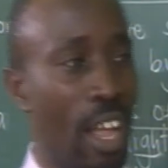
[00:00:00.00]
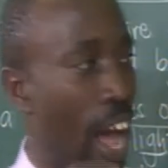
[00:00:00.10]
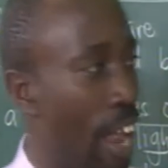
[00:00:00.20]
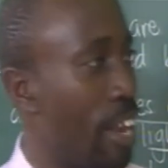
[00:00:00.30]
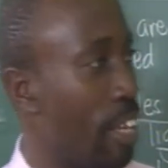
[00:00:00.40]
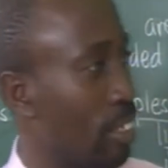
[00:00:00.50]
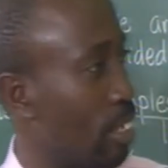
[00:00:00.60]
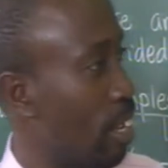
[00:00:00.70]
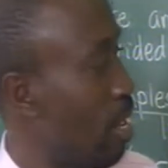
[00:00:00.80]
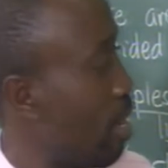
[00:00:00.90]
and the,
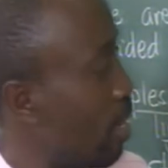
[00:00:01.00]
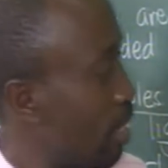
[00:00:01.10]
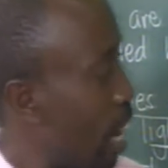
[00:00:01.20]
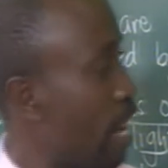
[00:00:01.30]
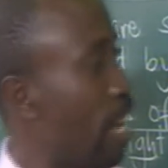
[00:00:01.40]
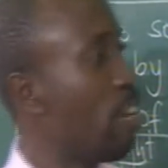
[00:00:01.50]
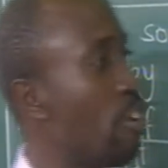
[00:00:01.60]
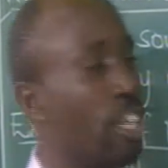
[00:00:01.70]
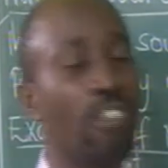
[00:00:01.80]
the standard unit